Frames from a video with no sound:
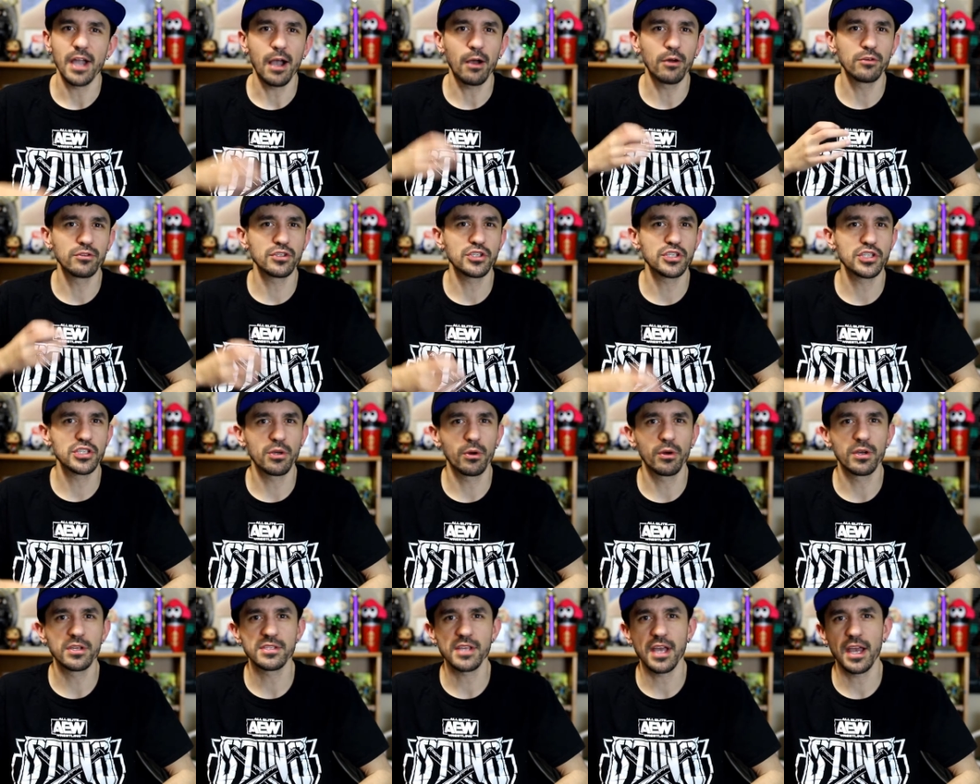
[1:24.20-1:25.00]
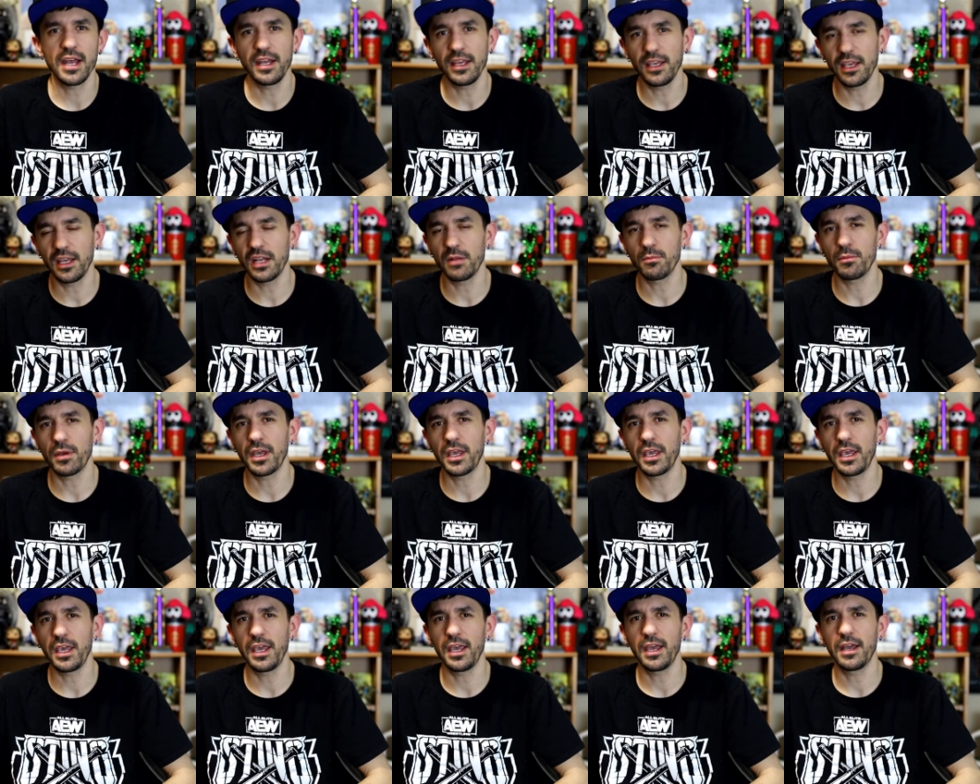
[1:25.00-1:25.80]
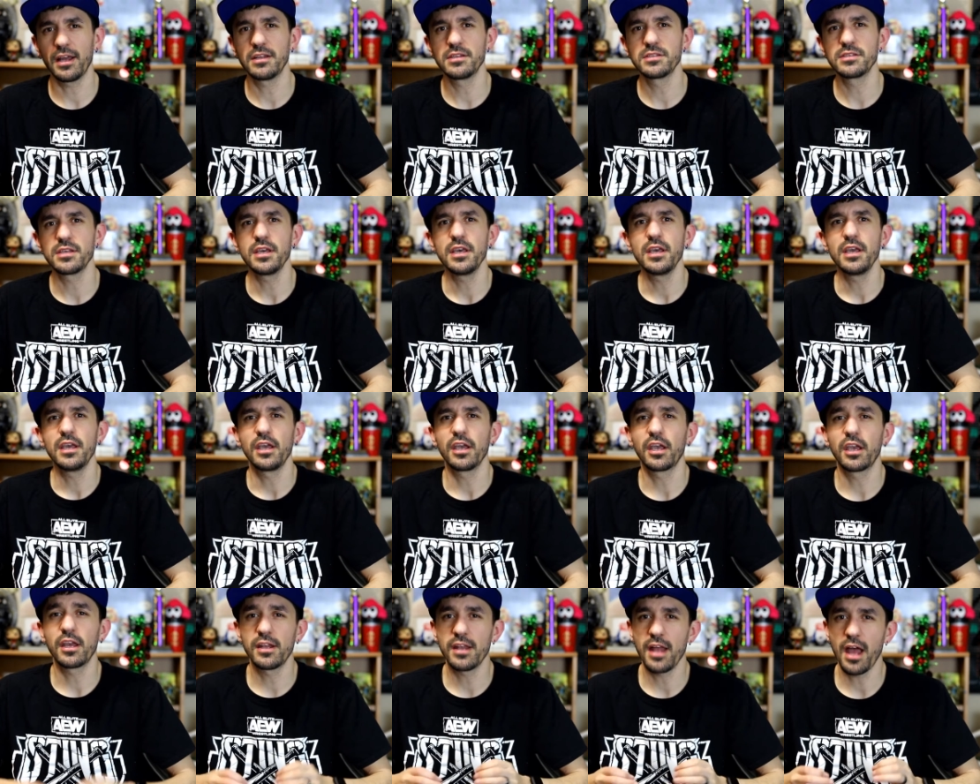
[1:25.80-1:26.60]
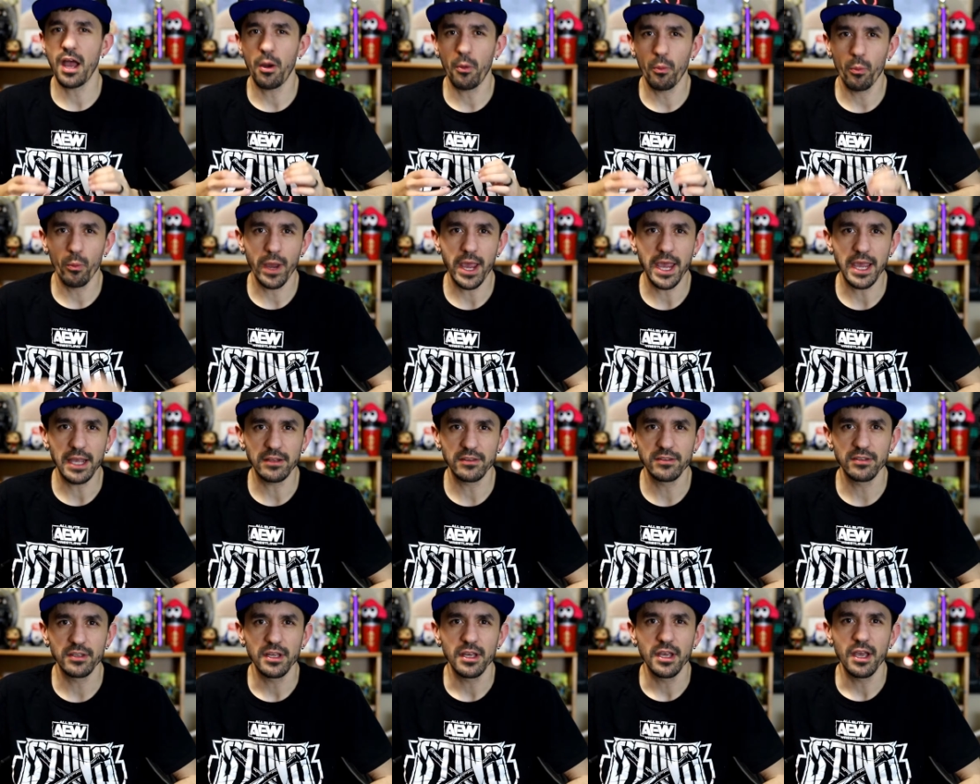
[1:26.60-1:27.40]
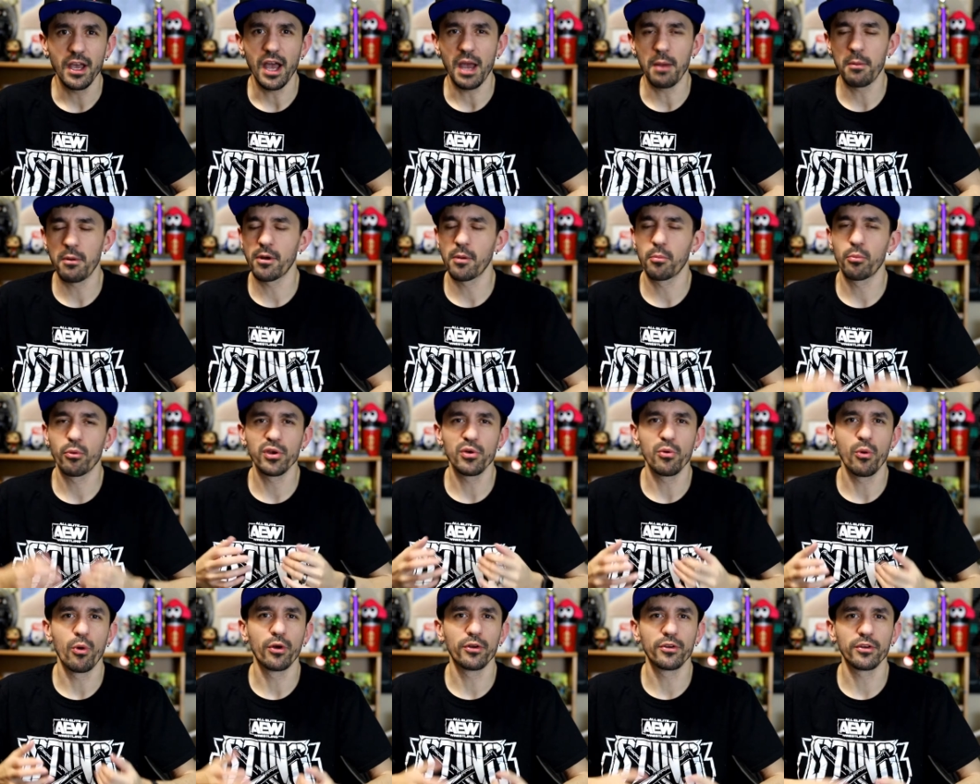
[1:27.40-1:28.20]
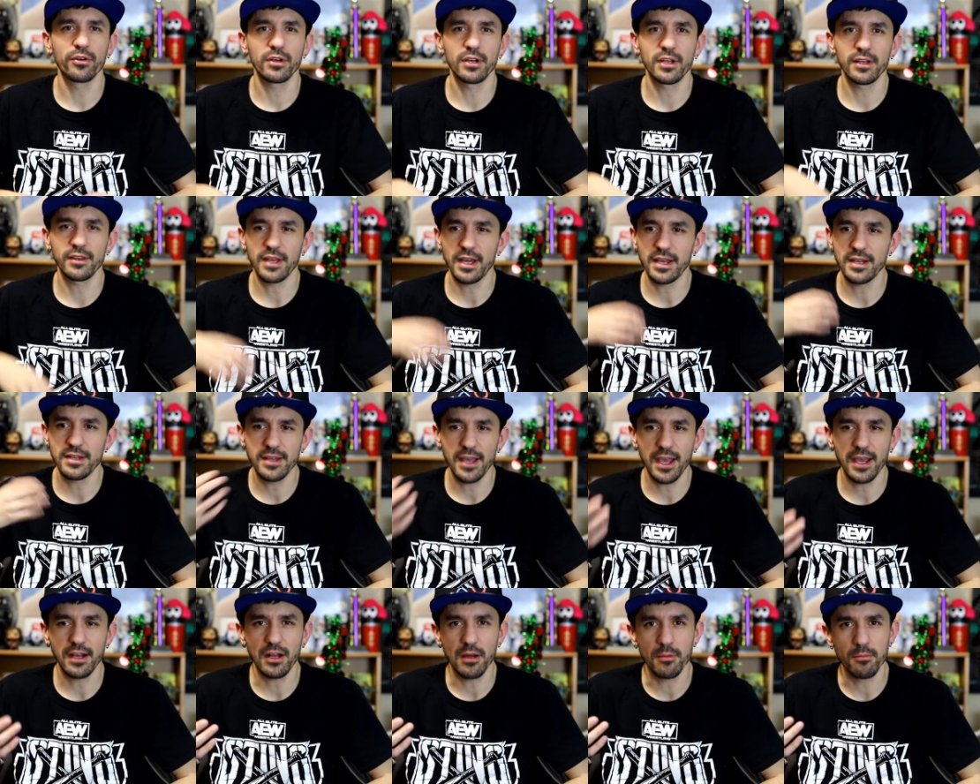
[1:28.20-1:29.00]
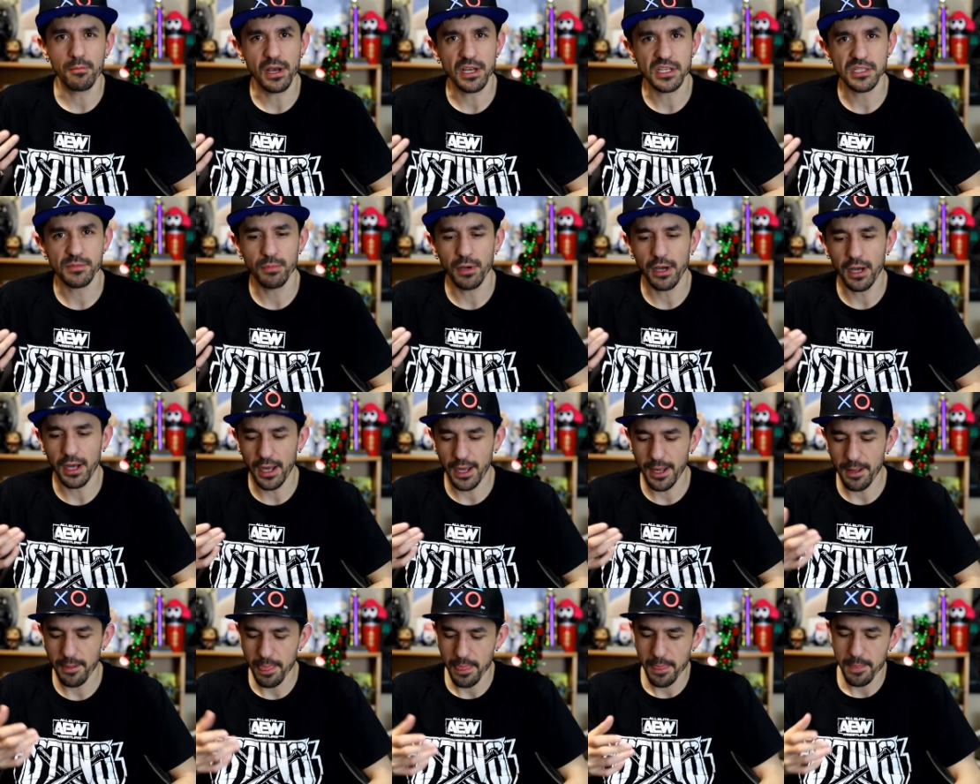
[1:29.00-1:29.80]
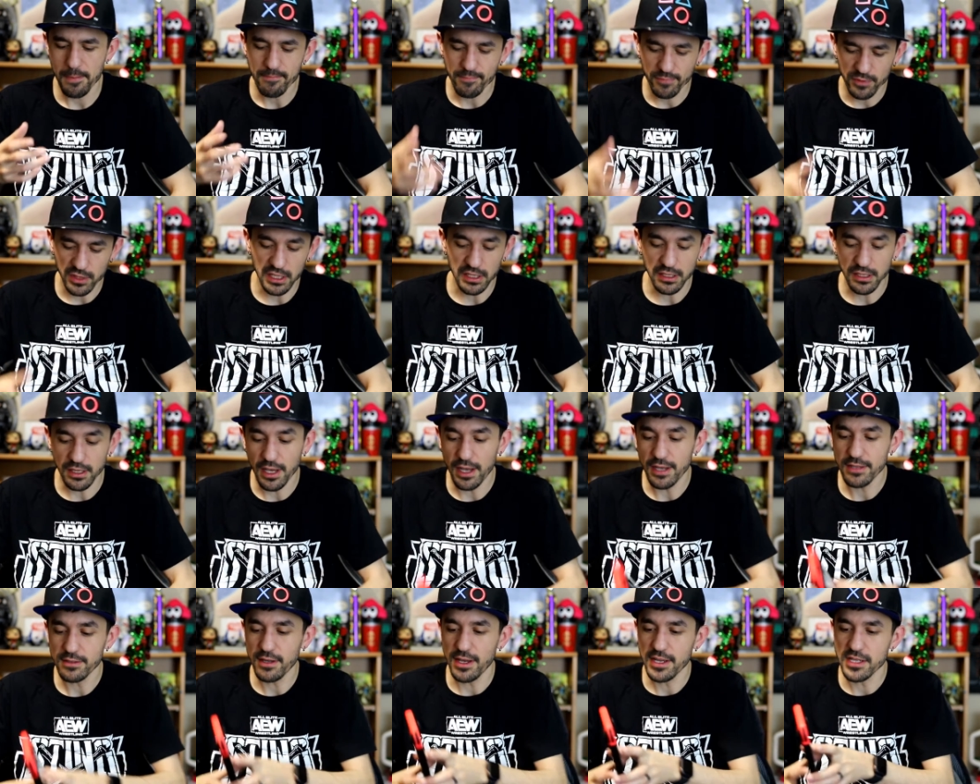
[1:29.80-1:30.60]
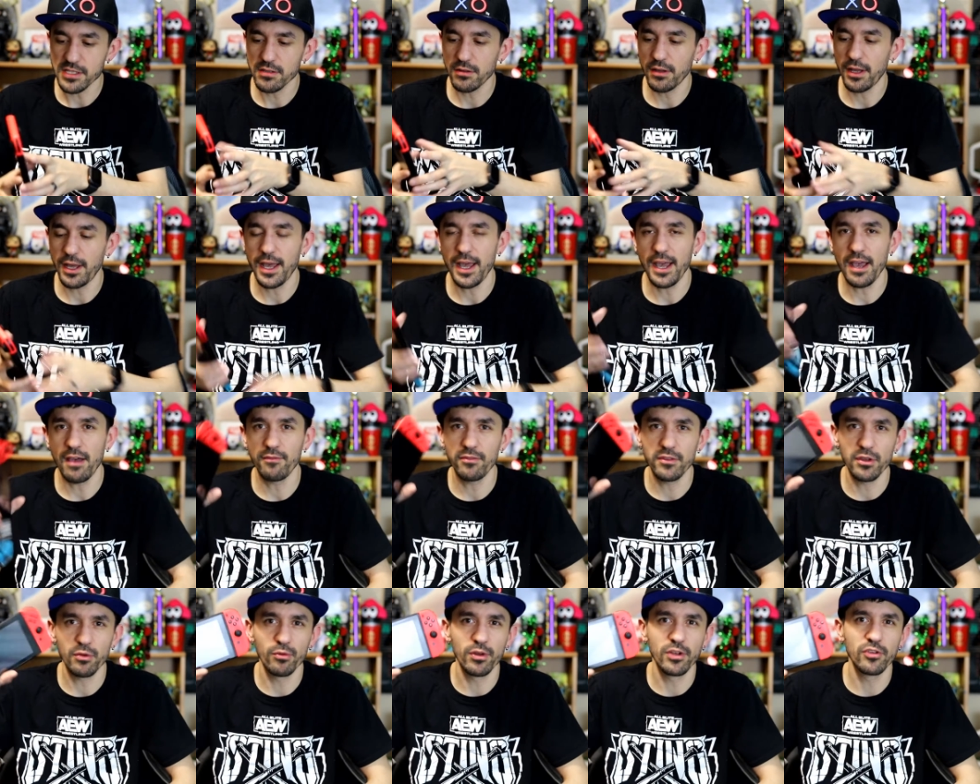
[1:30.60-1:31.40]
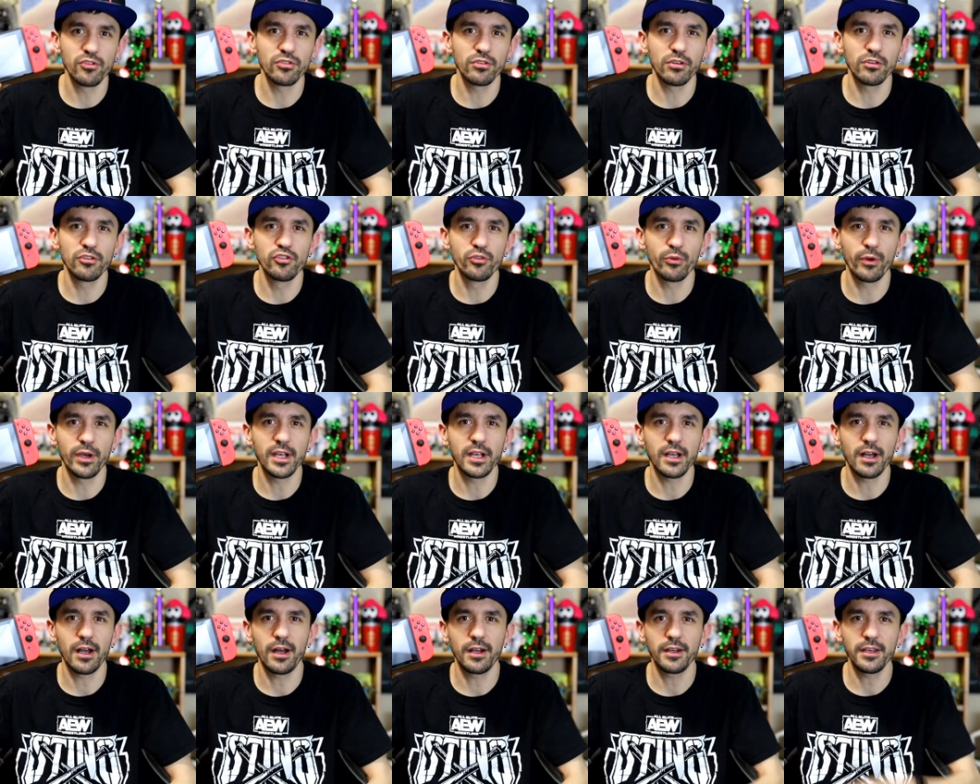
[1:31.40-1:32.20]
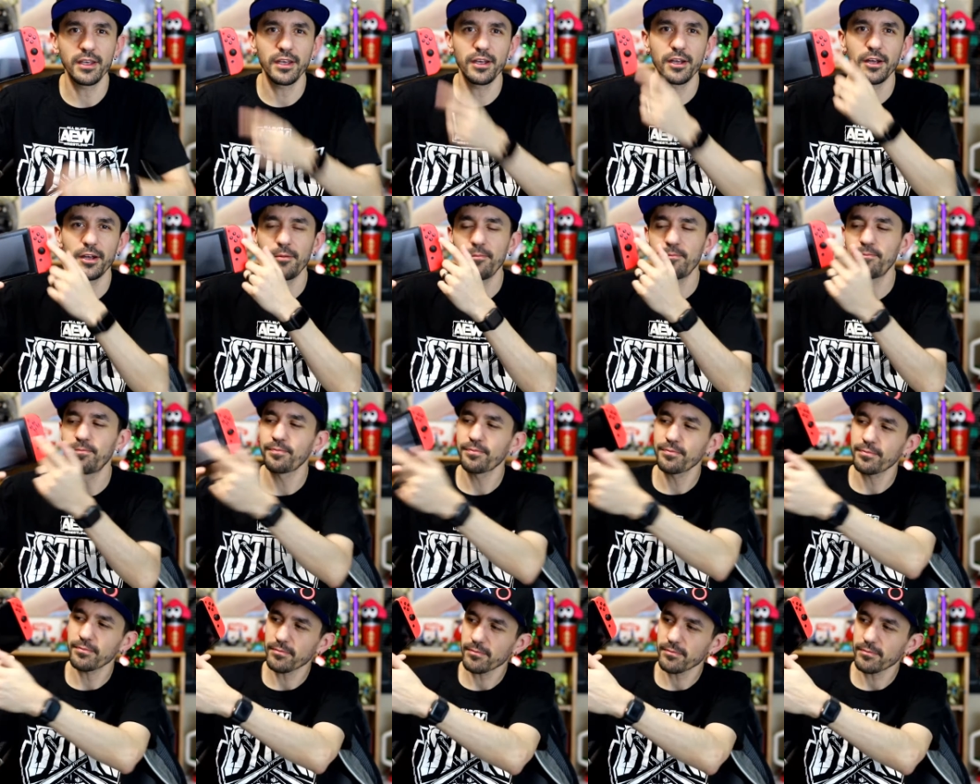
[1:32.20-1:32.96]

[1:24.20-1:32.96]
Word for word: I was just so excited to get it in my hands and could not wait. I remember pre-ordering it that night on Best Buy. And yes, I still have the original Joy-Con here.